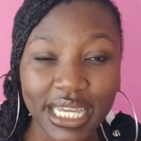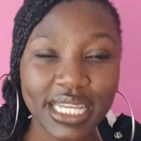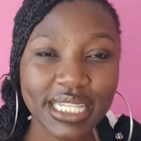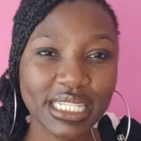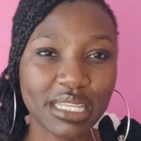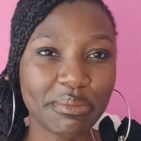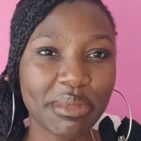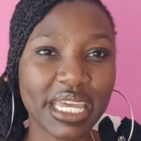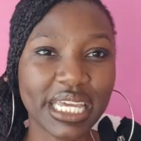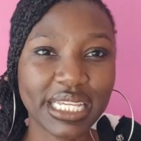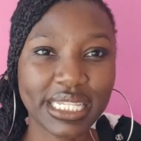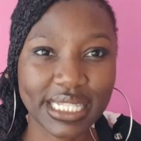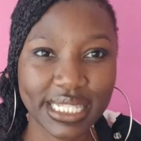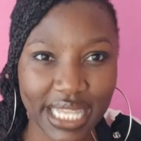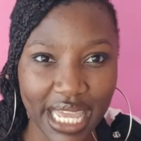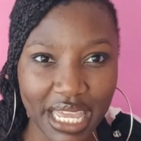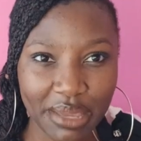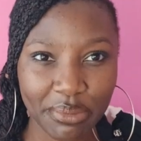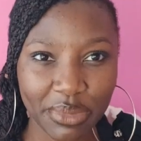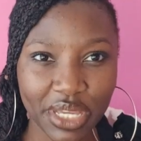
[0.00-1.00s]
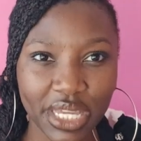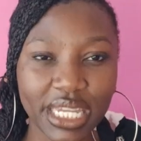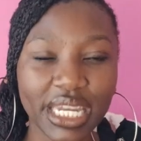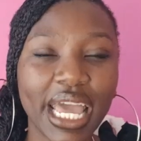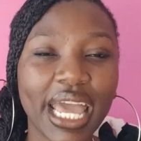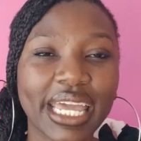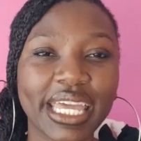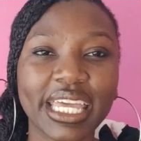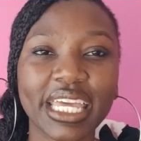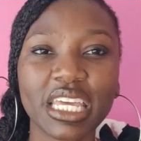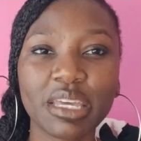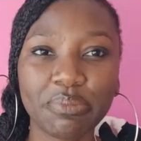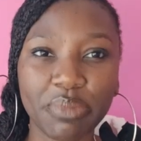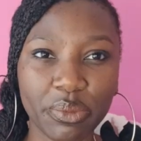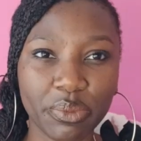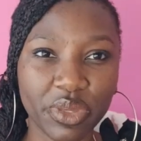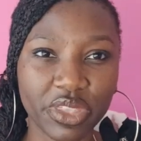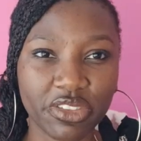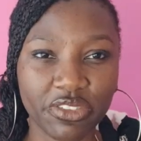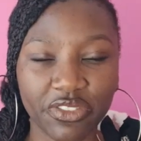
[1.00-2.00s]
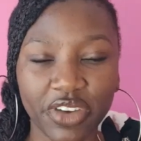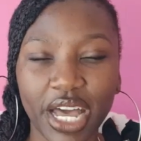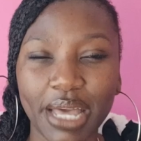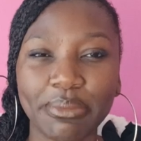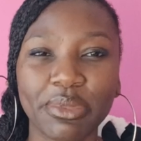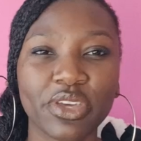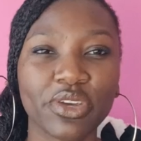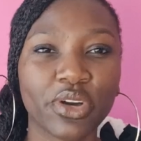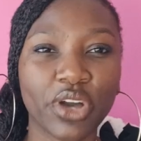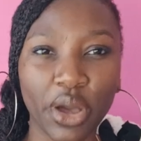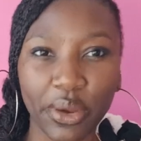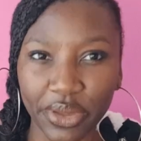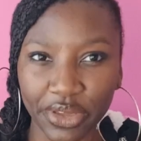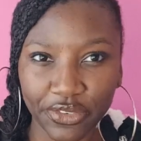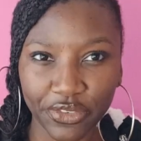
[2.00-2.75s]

to make a statement and keep in with the vibe that you're going